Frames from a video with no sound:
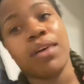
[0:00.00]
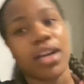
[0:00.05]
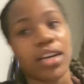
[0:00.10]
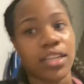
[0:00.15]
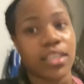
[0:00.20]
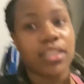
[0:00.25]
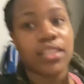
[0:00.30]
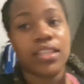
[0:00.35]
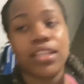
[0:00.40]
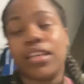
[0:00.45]

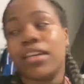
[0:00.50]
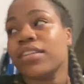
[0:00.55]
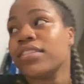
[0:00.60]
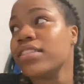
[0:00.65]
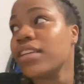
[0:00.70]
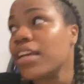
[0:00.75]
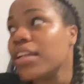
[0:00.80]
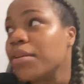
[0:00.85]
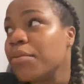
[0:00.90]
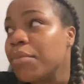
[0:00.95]
good luck
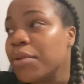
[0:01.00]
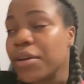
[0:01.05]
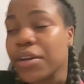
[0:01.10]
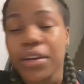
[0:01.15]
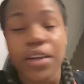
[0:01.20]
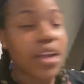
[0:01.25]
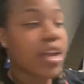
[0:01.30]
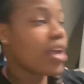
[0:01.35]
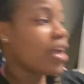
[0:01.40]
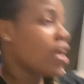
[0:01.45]
teddy bear.
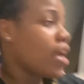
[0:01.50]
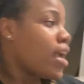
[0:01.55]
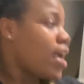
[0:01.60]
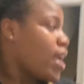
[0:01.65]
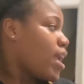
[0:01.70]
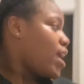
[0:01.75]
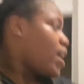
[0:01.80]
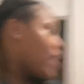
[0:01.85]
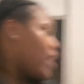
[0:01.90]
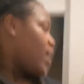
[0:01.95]
Yeah.
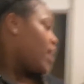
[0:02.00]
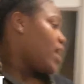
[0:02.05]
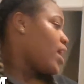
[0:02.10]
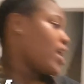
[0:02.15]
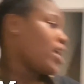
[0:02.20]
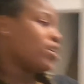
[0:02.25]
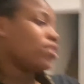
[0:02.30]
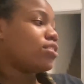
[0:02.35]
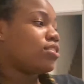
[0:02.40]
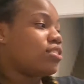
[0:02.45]

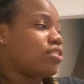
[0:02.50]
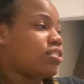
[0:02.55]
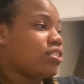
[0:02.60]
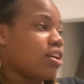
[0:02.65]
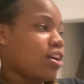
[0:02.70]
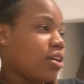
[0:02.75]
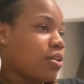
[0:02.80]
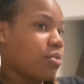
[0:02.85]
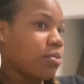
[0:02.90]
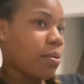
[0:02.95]
That,
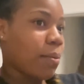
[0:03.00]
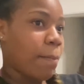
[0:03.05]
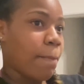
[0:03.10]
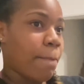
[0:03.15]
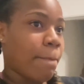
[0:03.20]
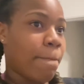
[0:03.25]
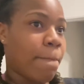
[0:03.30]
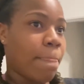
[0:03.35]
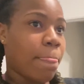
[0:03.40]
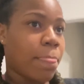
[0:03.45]
so. I, I
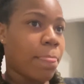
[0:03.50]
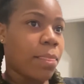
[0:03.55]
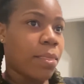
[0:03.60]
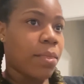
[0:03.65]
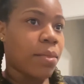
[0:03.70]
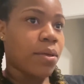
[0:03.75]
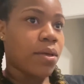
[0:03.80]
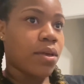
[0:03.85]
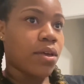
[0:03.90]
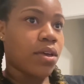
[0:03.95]
didn't know I
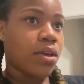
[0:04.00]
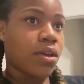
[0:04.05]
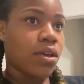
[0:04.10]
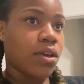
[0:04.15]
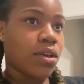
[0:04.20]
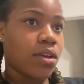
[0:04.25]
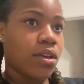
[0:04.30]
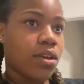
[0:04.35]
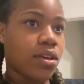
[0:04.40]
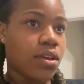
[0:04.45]
took monkey to
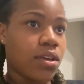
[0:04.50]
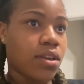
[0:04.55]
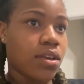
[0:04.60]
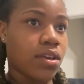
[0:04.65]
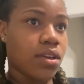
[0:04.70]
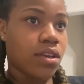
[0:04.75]
New Orleans.